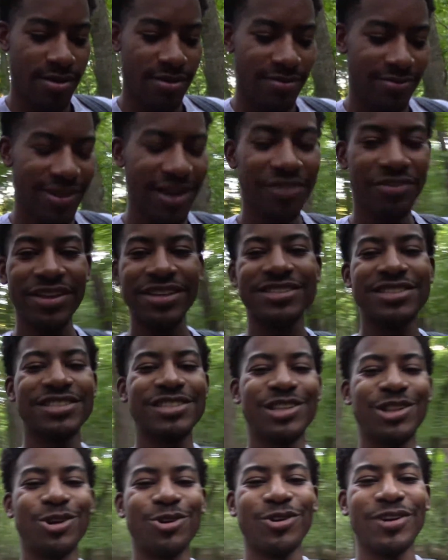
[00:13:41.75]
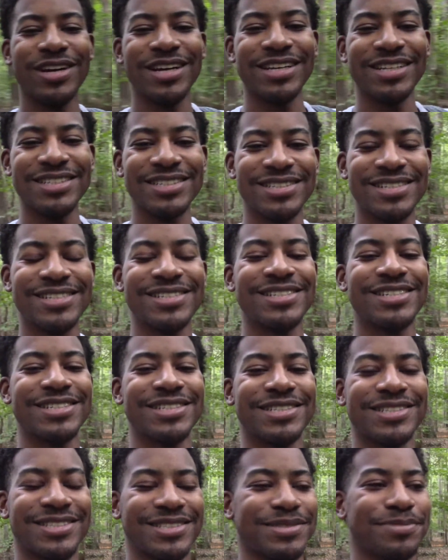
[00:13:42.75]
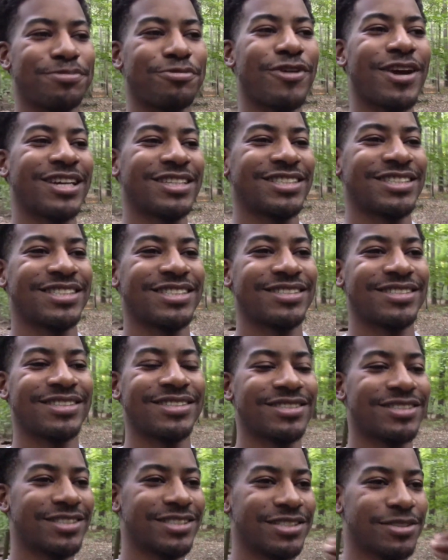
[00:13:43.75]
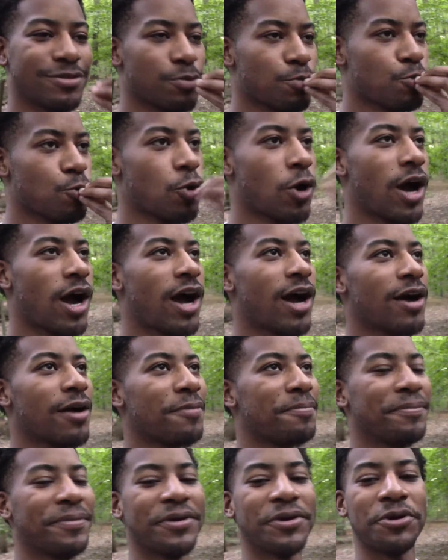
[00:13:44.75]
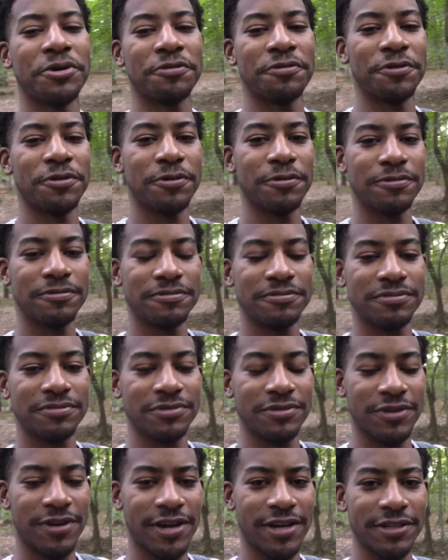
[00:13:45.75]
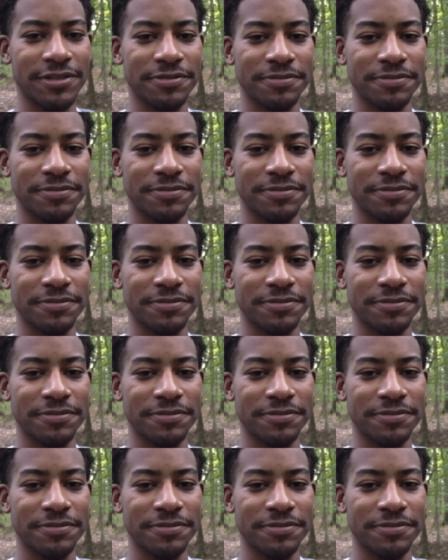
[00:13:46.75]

Now this is glorious. This is precious. This is beautiful, right?